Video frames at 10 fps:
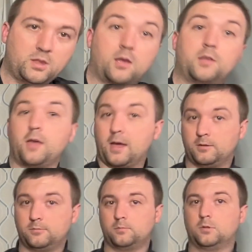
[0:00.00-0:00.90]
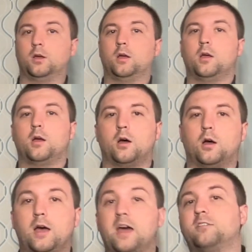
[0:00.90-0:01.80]
And then,
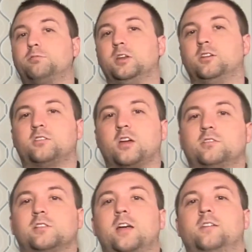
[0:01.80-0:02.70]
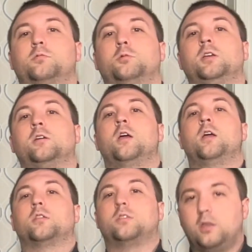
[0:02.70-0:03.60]
uh, as we discussed last week,
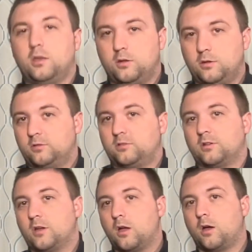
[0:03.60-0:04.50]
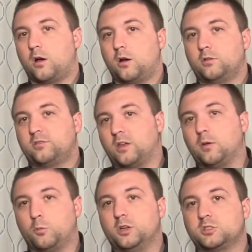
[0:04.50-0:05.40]
these are
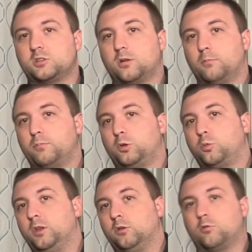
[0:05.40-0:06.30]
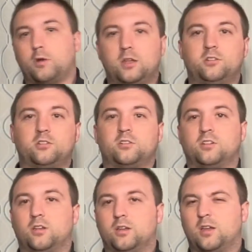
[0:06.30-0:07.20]
sandwiched between grace
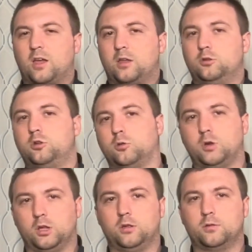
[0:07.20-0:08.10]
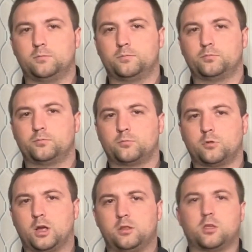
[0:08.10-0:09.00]
and duty.
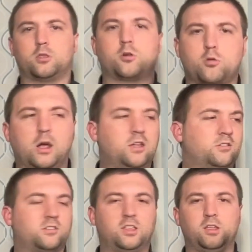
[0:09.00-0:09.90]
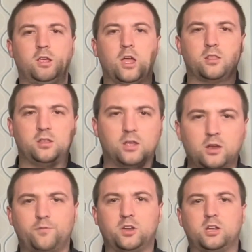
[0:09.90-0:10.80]
Right? The, the grace, the, the
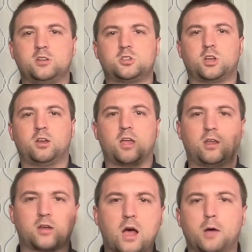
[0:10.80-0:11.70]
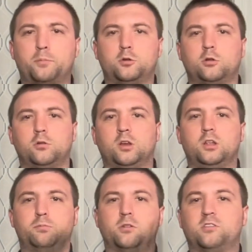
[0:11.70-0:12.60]
invitation and
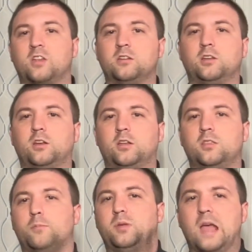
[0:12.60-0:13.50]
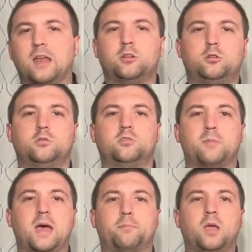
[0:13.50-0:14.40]
opportunity presented in the Beatitudes
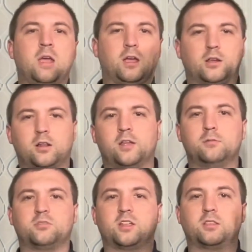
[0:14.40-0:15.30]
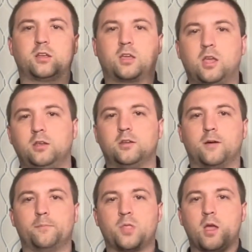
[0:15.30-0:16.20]
map, it claims that the
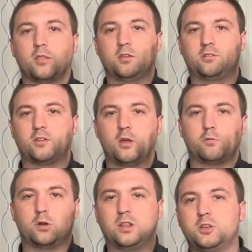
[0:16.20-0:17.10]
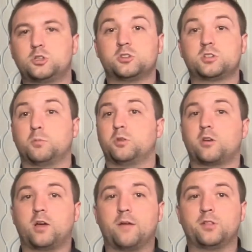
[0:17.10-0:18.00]
kingdom, this relationship with
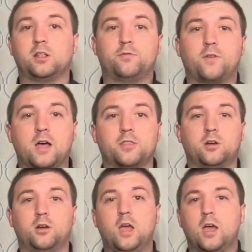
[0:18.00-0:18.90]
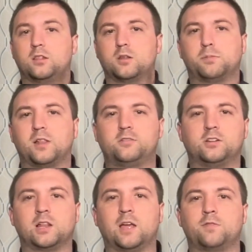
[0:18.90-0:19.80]
our Heavenly Father and the
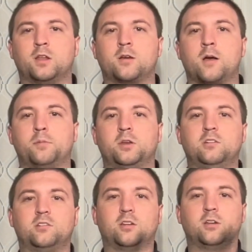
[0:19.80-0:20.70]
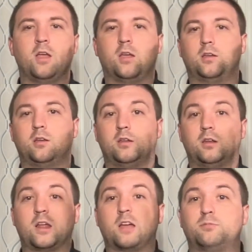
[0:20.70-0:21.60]
blessed life that accompanies it, it,
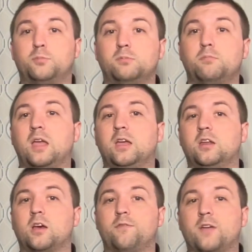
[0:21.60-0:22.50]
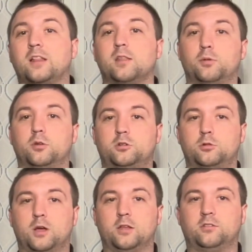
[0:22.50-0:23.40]
it has been made available
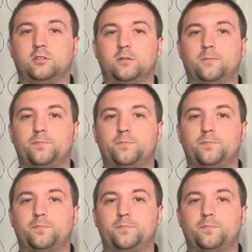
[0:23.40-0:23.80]
to us.